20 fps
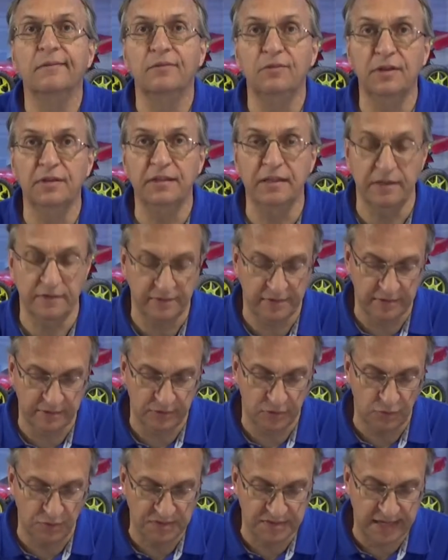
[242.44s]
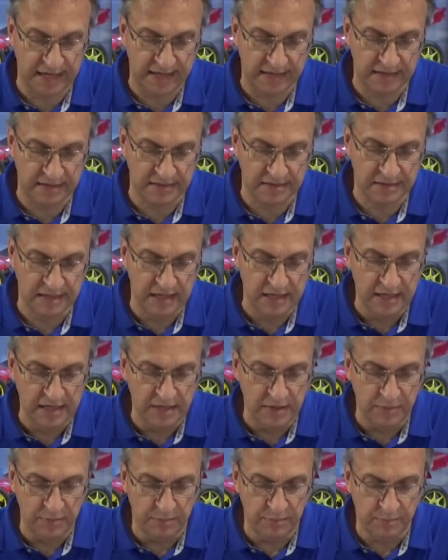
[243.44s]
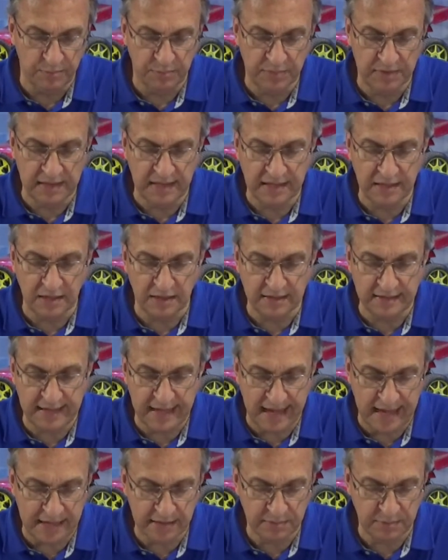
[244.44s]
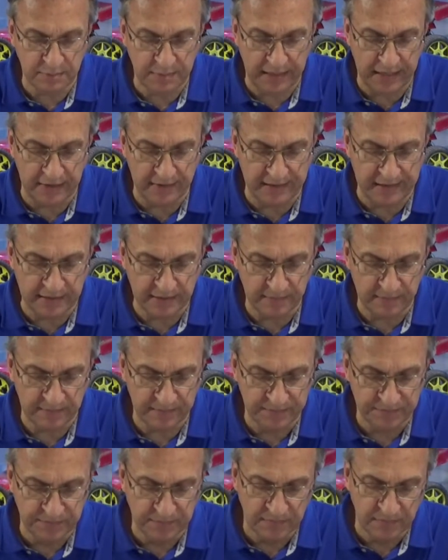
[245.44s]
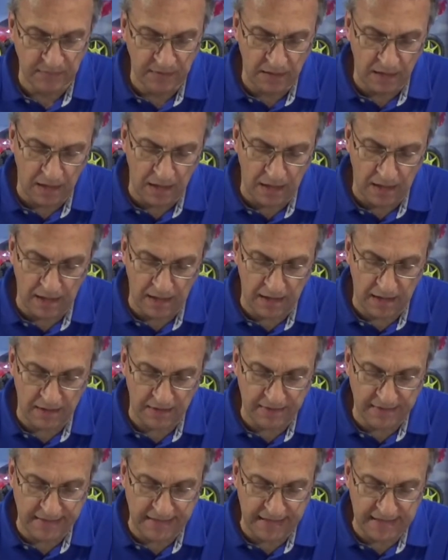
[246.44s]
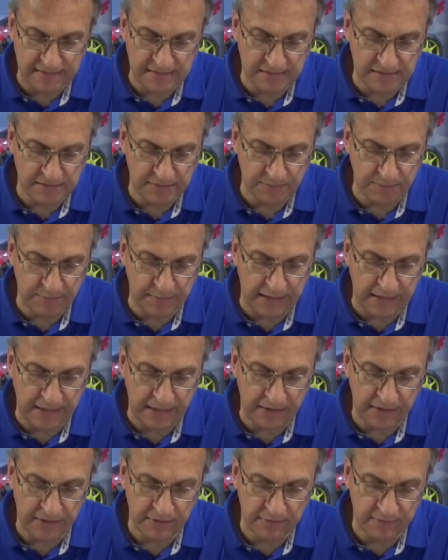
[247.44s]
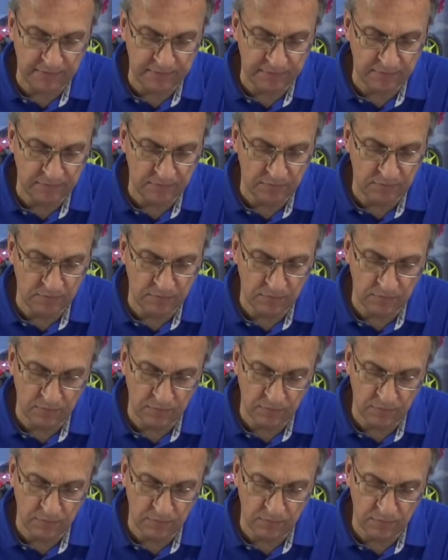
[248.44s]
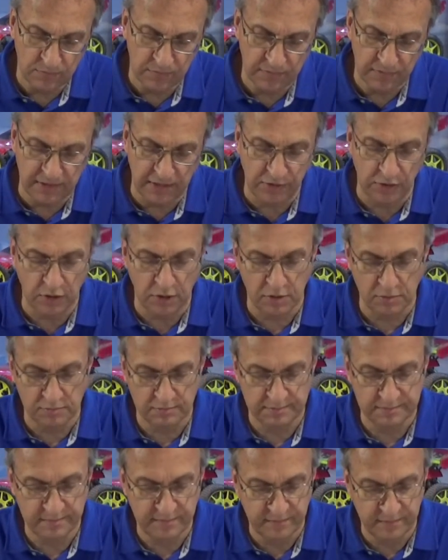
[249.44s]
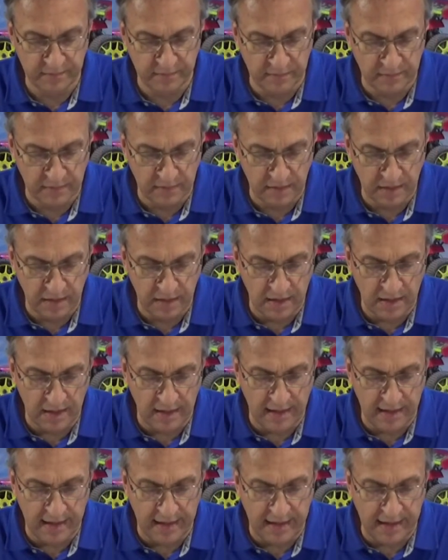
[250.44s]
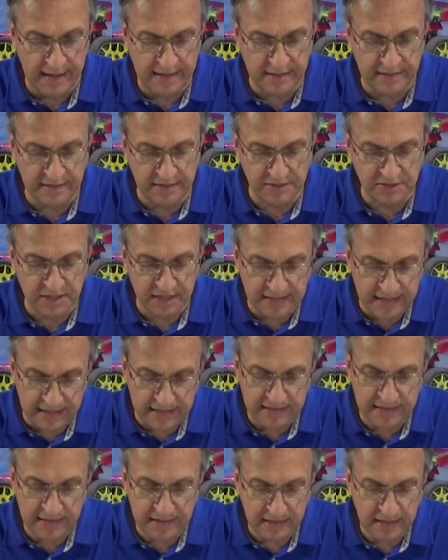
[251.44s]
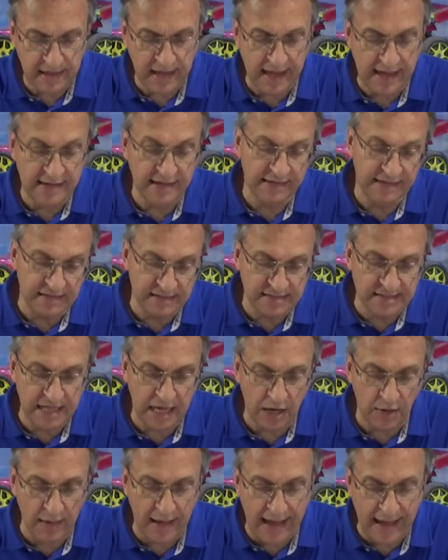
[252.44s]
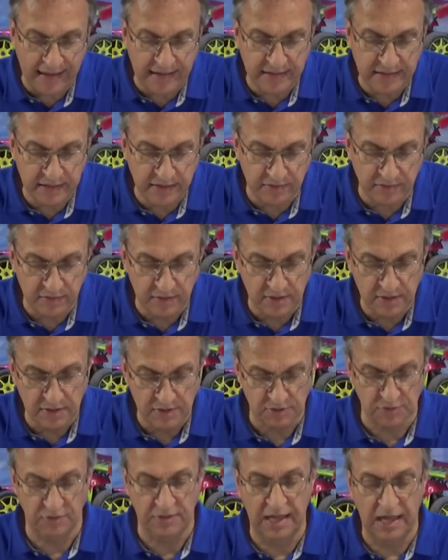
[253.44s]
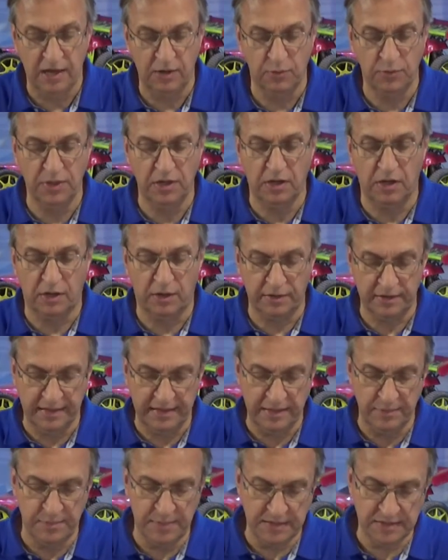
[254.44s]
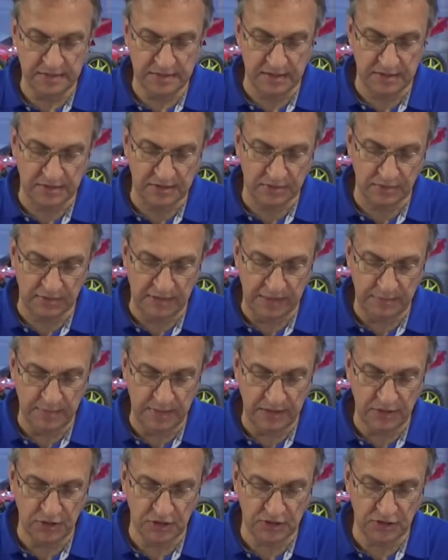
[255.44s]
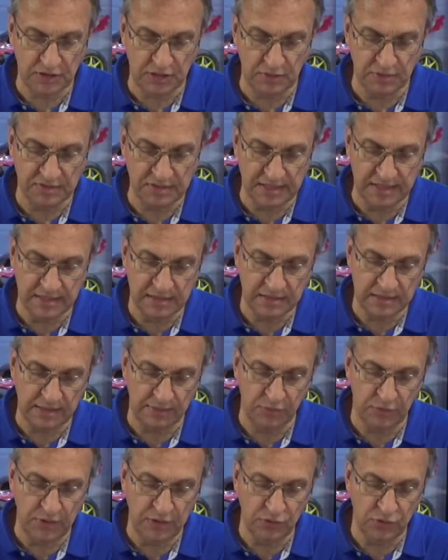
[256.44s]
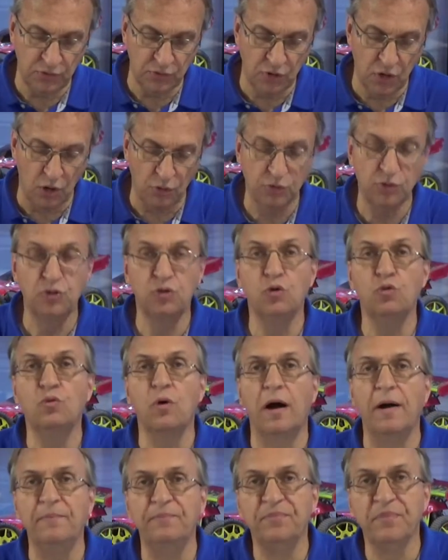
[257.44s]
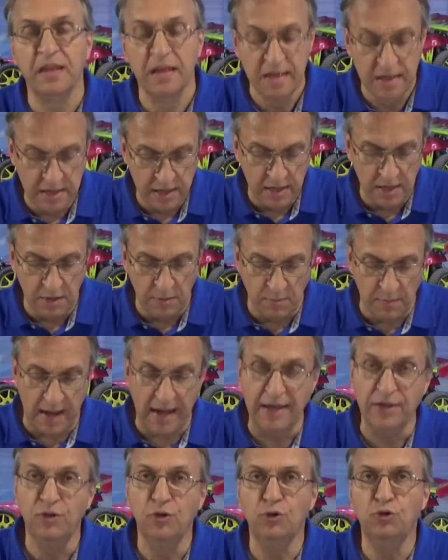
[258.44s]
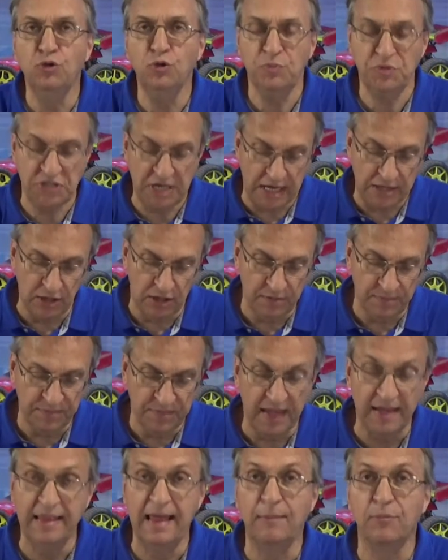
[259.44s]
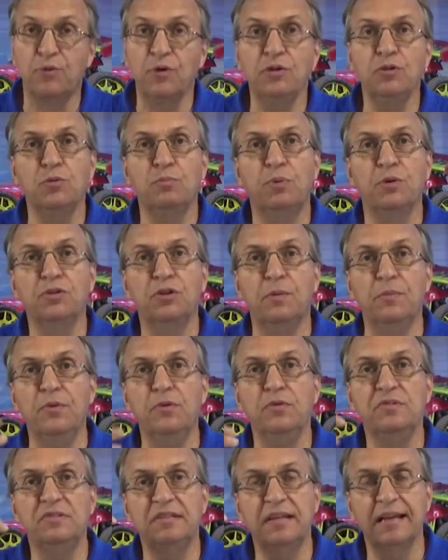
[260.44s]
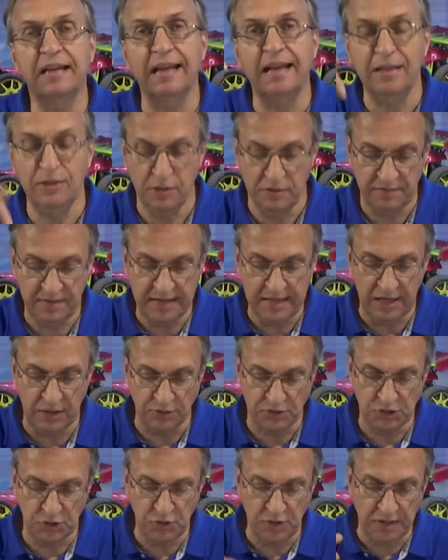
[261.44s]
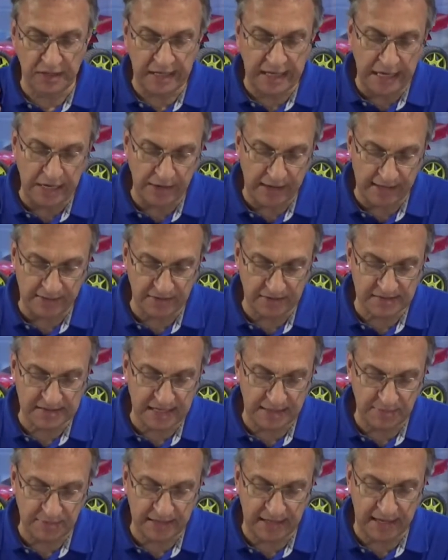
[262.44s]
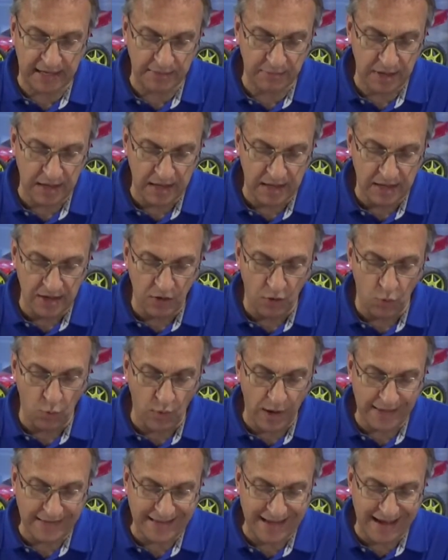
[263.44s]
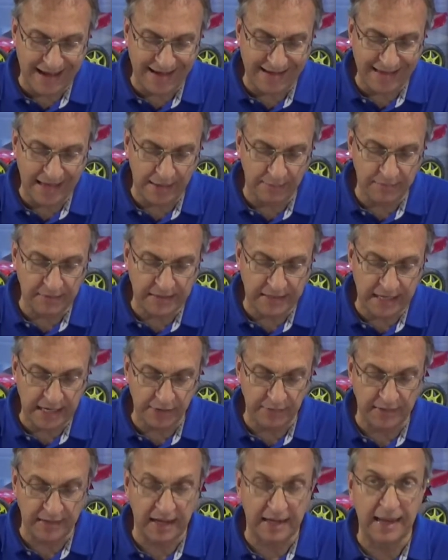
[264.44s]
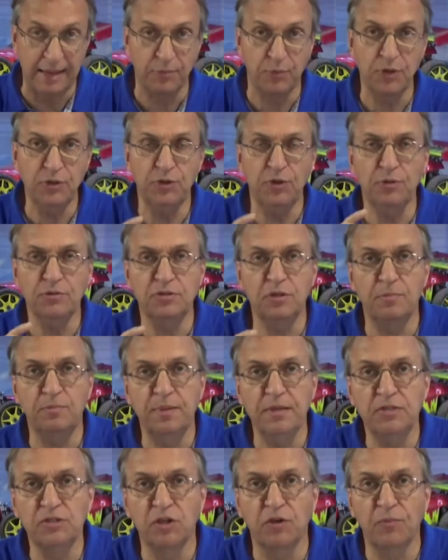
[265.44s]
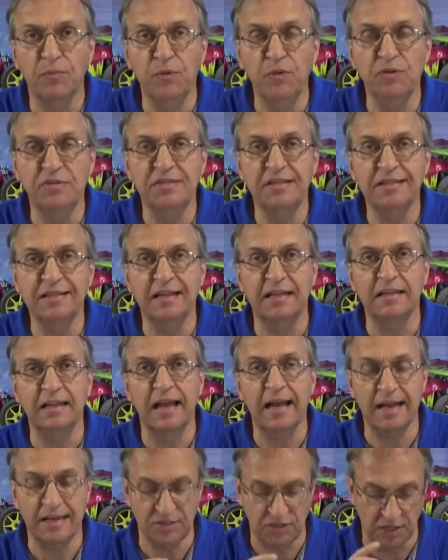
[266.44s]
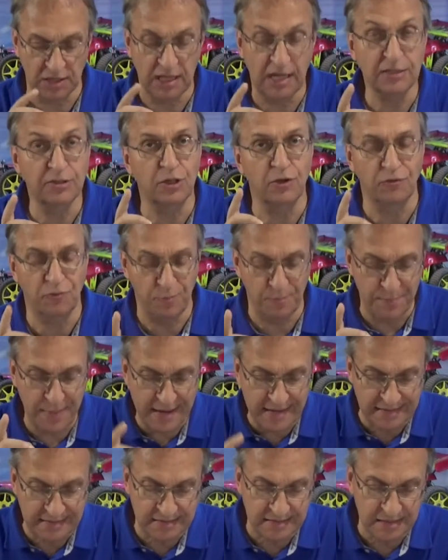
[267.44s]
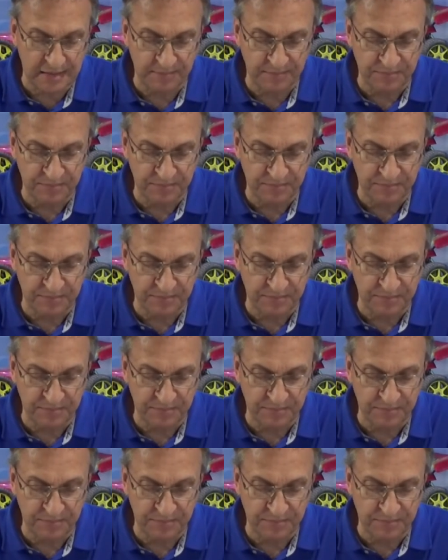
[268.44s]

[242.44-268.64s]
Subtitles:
not even 2 seconds. Click on that, pairing. Yes, pair. There you go. And it is connecting, and it is now active. So now we are in business. So let me just close this. I'm going to go to my YouTube channel, and I'm going to put the music in the video so you hear at the same time what I am hearing. And I'm going to use a piece of music that has a lot of bass,